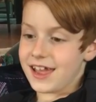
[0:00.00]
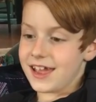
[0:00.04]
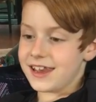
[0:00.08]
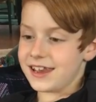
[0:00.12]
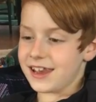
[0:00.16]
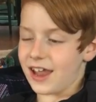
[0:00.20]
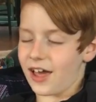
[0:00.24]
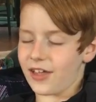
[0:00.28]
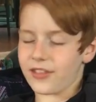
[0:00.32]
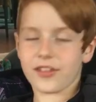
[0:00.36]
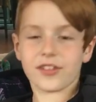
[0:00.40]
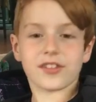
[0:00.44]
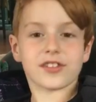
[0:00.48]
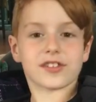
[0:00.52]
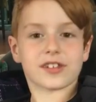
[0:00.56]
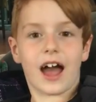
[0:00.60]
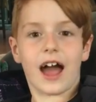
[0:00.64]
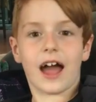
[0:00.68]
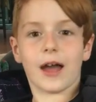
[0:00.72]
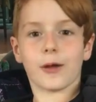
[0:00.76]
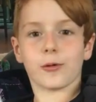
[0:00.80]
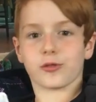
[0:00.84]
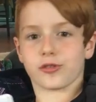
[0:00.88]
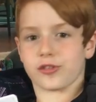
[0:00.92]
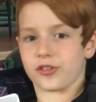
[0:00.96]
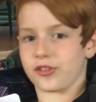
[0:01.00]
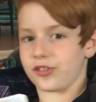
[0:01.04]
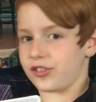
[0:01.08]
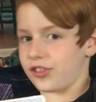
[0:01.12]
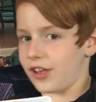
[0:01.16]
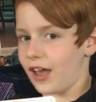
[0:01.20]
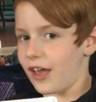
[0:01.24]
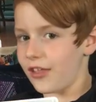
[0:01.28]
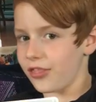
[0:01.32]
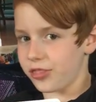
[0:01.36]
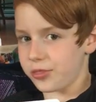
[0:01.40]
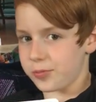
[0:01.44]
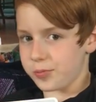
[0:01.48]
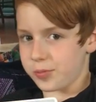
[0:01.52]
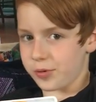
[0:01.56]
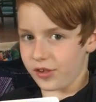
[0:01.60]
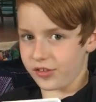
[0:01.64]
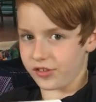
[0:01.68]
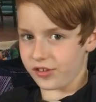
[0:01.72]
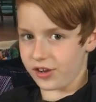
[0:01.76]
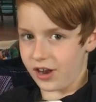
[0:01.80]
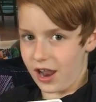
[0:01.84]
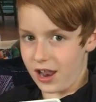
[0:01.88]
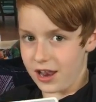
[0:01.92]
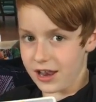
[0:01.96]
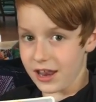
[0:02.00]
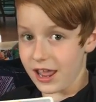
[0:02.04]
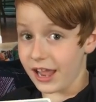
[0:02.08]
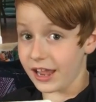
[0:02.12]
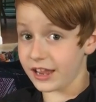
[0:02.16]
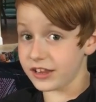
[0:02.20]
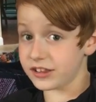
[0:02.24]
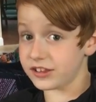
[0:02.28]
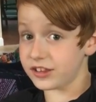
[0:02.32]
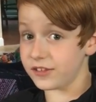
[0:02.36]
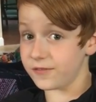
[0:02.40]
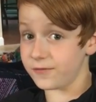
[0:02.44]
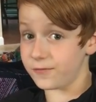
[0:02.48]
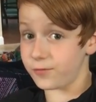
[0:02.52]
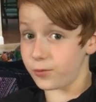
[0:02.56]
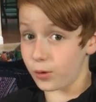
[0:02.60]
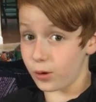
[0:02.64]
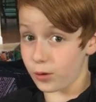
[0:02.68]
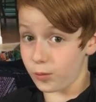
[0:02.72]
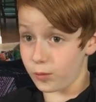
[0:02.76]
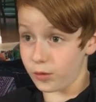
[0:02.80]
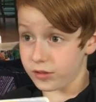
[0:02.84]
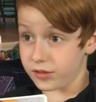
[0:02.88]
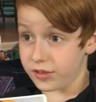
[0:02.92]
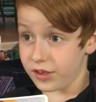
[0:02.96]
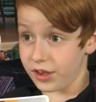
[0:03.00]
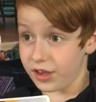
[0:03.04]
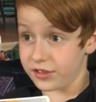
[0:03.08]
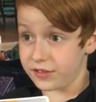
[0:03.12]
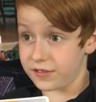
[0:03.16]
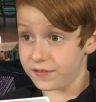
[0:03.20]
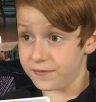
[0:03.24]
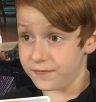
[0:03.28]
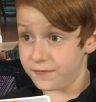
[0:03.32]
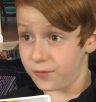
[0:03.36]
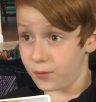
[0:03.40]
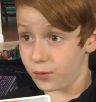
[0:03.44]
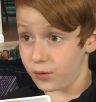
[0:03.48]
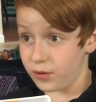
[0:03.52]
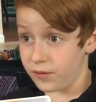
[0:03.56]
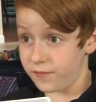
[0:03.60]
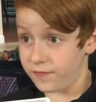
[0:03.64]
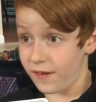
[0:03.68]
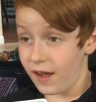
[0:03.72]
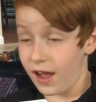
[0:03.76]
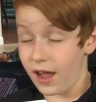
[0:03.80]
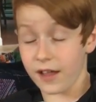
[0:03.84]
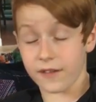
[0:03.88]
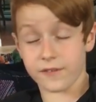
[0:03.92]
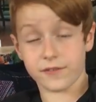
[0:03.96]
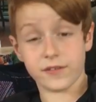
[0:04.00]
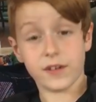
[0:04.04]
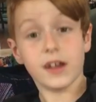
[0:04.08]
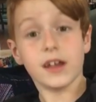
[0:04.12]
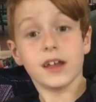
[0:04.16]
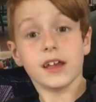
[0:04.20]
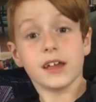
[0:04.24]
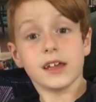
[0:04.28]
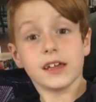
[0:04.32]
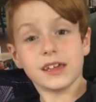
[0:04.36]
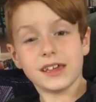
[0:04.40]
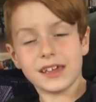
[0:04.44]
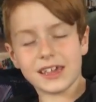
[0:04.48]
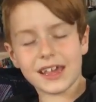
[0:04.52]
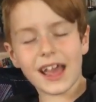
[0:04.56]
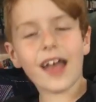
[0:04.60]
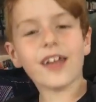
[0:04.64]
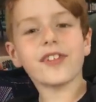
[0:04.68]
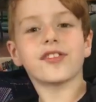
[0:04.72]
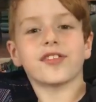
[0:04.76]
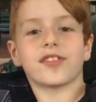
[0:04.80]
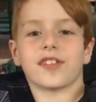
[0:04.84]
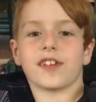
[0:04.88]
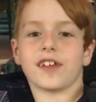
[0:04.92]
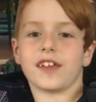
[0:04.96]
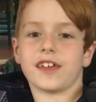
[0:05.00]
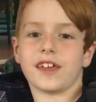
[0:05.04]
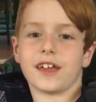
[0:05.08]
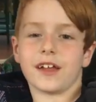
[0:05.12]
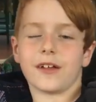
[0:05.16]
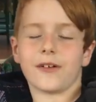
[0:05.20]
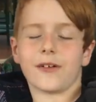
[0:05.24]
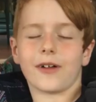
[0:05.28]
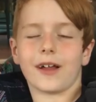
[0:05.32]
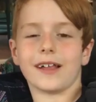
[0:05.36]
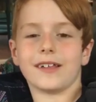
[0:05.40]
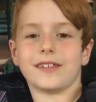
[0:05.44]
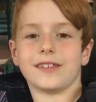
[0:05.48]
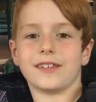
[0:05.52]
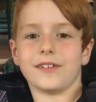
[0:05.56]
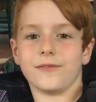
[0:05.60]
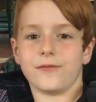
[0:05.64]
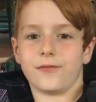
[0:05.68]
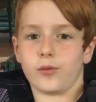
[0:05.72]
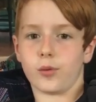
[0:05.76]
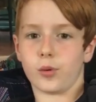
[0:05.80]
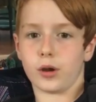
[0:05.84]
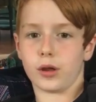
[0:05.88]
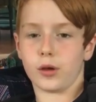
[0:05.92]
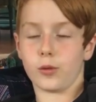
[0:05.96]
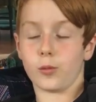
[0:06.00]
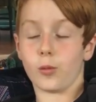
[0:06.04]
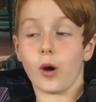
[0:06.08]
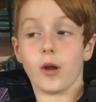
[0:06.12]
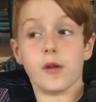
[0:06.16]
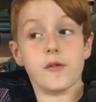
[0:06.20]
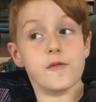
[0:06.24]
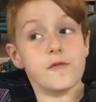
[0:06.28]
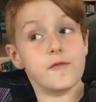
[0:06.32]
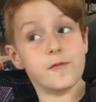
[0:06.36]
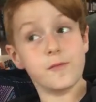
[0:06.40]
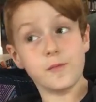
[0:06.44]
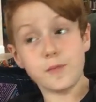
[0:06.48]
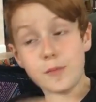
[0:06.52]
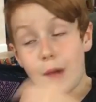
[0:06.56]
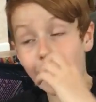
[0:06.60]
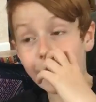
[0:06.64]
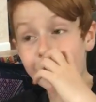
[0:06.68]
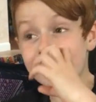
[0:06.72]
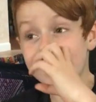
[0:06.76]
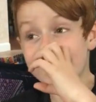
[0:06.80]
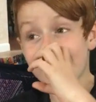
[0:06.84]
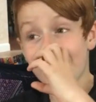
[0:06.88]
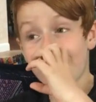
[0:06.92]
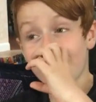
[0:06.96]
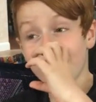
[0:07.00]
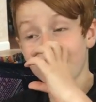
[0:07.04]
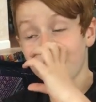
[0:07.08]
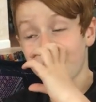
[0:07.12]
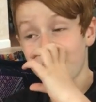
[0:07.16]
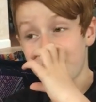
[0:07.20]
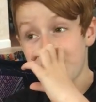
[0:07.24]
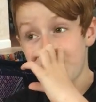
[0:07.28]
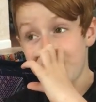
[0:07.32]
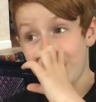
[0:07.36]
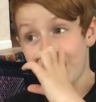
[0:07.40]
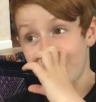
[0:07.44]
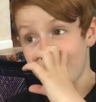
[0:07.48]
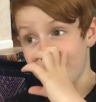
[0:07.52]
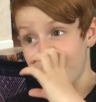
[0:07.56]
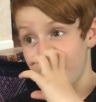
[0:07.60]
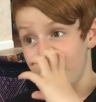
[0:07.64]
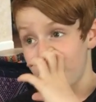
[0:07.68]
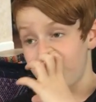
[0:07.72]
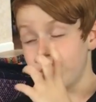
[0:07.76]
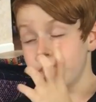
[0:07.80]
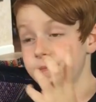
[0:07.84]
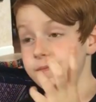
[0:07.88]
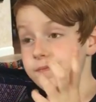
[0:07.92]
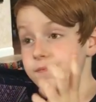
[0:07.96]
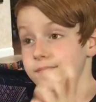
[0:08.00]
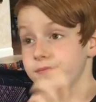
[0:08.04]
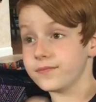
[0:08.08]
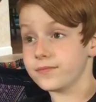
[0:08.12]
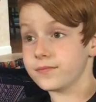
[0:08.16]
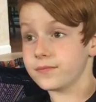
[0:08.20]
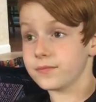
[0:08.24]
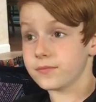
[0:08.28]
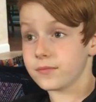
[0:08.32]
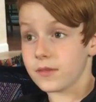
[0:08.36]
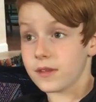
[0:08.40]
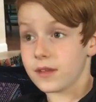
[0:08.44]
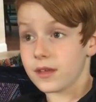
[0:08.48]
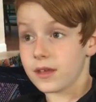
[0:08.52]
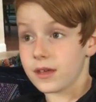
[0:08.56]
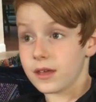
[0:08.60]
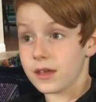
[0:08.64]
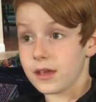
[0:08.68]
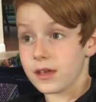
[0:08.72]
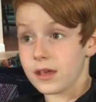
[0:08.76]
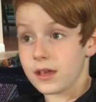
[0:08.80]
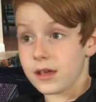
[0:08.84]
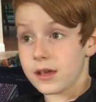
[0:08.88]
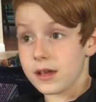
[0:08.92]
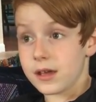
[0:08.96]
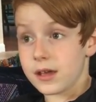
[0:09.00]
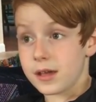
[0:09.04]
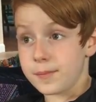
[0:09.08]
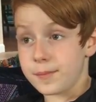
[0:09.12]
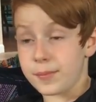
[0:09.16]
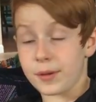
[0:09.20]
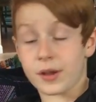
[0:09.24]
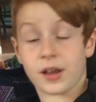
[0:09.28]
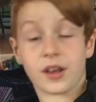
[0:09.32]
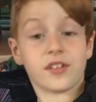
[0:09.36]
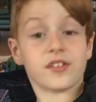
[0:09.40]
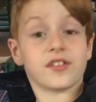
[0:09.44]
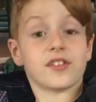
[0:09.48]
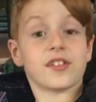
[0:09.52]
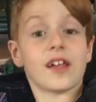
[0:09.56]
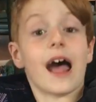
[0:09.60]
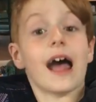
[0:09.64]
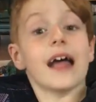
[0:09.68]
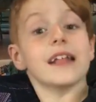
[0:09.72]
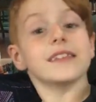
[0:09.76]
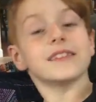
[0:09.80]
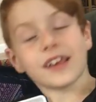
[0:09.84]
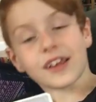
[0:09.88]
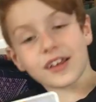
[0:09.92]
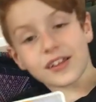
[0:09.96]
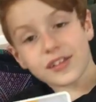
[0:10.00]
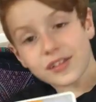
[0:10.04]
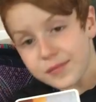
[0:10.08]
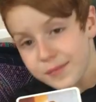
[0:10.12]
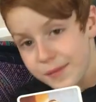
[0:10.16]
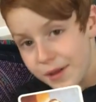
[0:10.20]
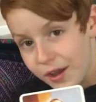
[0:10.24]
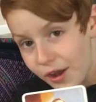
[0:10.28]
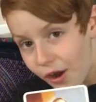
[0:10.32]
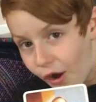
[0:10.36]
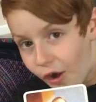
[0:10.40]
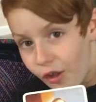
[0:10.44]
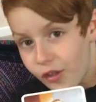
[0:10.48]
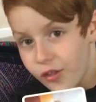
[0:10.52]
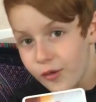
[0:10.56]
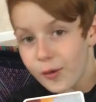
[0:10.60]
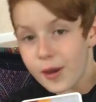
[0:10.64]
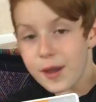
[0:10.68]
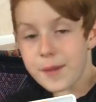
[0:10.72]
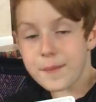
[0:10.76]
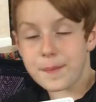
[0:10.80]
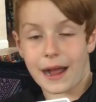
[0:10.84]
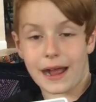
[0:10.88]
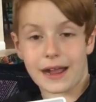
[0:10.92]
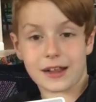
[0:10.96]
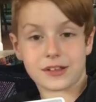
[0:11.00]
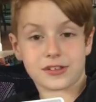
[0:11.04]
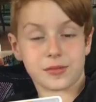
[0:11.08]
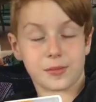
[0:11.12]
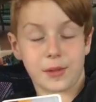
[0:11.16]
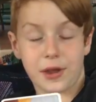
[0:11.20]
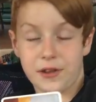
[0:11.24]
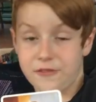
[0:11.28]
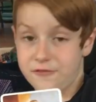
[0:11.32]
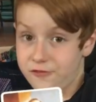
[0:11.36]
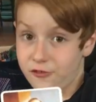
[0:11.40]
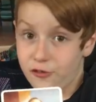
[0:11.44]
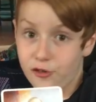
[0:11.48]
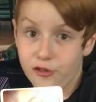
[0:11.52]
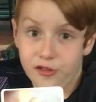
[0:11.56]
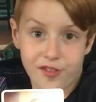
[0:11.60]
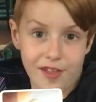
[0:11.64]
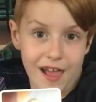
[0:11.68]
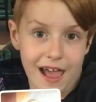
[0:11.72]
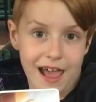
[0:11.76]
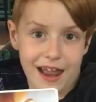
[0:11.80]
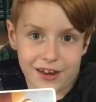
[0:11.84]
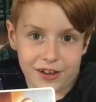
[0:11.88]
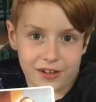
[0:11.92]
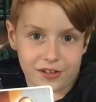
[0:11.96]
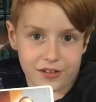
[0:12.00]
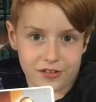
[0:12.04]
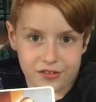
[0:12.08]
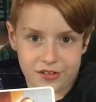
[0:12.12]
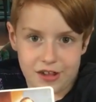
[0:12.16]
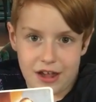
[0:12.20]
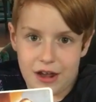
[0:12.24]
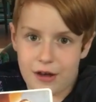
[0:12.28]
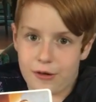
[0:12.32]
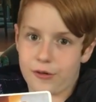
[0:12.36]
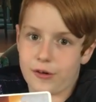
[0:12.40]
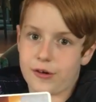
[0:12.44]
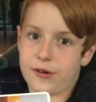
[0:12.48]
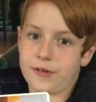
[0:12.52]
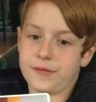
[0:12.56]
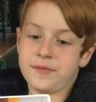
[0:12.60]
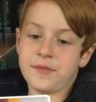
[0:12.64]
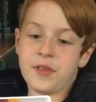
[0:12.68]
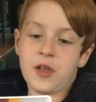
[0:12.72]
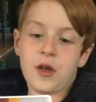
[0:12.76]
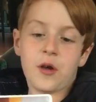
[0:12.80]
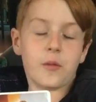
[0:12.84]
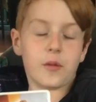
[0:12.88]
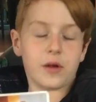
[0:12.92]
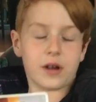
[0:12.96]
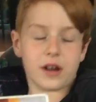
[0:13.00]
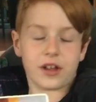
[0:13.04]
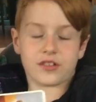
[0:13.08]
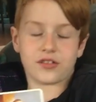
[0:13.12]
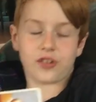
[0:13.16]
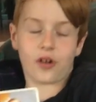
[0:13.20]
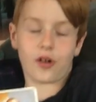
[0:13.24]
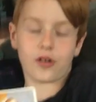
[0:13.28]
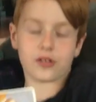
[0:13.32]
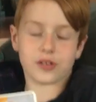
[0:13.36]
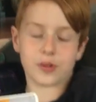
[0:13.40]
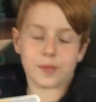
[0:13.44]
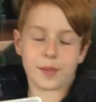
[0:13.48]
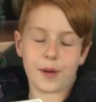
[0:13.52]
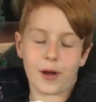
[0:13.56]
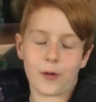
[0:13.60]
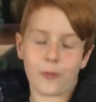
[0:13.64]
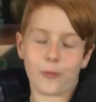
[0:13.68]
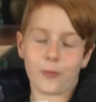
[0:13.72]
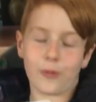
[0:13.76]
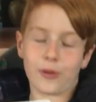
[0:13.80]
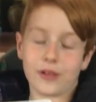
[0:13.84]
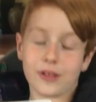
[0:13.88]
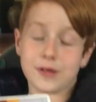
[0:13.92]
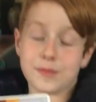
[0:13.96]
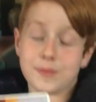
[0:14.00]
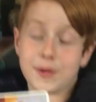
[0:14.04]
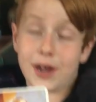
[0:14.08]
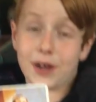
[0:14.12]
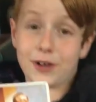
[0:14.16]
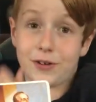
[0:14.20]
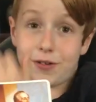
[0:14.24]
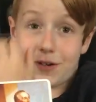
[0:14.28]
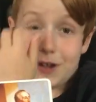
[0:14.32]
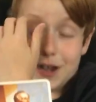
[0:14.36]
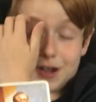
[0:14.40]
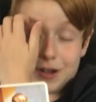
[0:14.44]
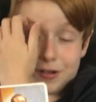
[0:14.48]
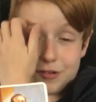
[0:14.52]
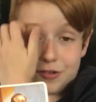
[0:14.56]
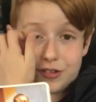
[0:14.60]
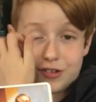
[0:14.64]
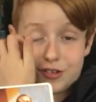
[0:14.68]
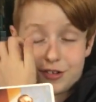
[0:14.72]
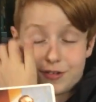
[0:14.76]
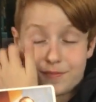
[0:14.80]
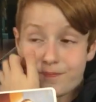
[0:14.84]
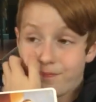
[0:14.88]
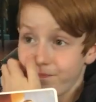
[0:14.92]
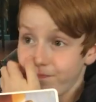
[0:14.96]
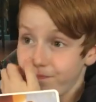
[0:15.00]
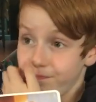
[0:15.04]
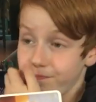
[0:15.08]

Now this guy was the 10th president, 1841 to 1845. Yes, the year 1841 might sound familiar, because that takes me all the way back to my first Atticus Hour when I talked about William Henry Harrison.